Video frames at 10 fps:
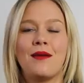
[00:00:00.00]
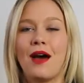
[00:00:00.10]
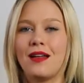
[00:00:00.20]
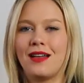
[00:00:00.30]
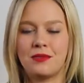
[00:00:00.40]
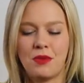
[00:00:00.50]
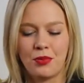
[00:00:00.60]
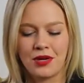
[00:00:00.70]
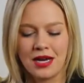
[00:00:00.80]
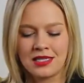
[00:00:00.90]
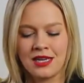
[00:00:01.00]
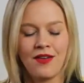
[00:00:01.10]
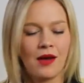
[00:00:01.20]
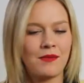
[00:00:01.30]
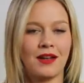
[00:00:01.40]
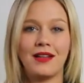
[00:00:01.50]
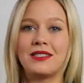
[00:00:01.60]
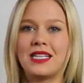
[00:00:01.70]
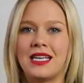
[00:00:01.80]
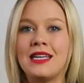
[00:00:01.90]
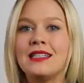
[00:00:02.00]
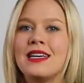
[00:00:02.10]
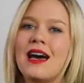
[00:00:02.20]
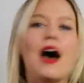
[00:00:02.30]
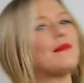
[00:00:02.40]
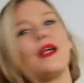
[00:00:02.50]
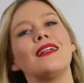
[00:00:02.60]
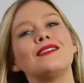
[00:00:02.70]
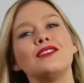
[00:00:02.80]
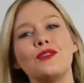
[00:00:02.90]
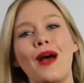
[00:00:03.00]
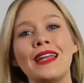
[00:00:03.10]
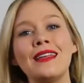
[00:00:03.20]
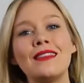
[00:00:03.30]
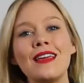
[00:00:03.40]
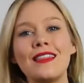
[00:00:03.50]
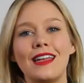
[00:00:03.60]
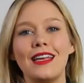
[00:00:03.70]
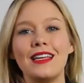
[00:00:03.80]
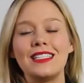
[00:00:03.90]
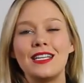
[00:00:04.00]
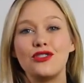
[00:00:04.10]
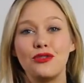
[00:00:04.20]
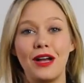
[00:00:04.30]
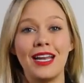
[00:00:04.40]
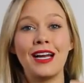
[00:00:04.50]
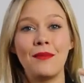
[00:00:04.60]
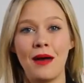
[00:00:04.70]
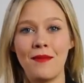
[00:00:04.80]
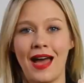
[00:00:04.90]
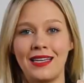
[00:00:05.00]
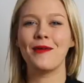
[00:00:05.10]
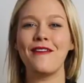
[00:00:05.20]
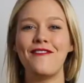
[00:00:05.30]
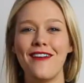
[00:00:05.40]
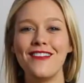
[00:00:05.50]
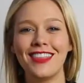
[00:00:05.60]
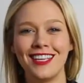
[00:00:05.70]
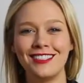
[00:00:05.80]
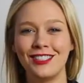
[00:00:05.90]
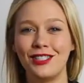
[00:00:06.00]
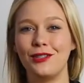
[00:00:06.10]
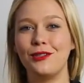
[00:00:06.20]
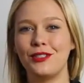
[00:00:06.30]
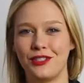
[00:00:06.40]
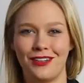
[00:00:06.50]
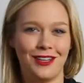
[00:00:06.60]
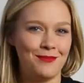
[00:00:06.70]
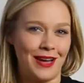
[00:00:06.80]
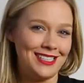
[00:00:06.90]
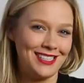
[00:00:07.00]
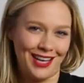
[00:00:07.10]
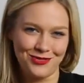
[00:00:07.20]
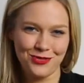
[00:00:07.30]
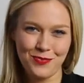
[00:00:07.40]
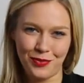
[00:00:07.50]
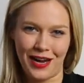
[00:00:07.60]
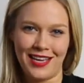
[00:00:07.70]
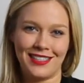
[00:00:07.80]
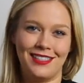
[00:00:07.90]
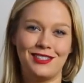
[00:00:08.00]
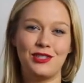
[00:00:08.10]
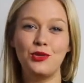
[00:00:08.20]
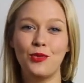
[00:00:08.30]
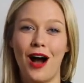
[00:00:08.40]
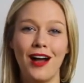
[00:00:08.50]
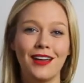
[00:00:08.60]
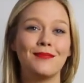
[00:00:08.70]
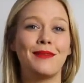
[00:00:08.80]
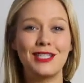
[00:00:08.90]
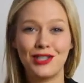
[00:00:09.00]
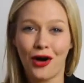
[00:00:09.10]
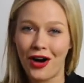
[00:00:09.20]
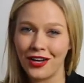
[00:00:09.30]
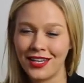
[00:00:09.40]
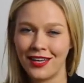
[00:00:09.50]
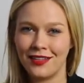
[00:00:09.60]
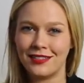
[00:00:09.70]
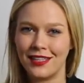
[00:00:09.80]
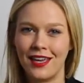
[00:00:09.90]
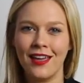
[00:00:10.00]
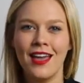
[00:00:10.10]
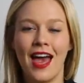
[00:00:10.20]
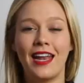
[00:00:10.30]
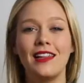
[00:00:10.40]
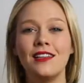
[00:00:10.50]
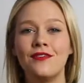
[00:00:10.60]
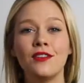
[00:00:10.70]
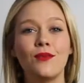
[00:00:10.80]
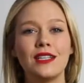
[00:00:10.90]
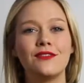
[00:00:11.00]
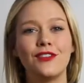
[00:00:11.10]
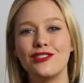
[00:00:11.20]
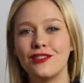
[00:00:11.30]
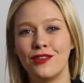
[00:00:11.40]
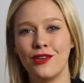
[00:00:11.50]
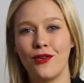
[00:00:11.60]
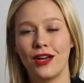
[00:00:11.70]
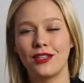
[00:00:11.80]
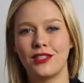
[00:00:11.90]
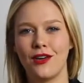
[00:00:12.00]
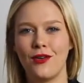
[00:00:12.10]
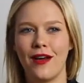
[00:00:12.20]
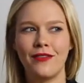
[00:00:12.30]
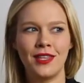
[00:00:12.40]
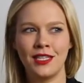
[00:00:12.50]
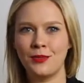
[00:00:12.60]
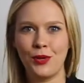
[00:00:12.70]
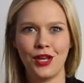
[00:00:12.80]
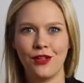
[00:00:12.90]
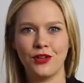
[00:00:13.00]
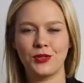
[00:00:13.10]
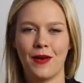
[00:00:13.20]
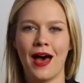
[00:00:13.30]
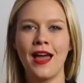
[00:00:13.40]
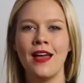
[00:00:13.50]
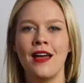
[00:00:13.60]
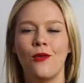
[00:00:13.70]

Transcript: I'm not allowed to be productive. I'm not allowed to eat. I'm not allowed to do anything that is draining on my mind. One of my favorite things to do during my scheduled breaks is to walk my dog, Kingsley. And I live in the West Village of New York, so everything's pretty close by.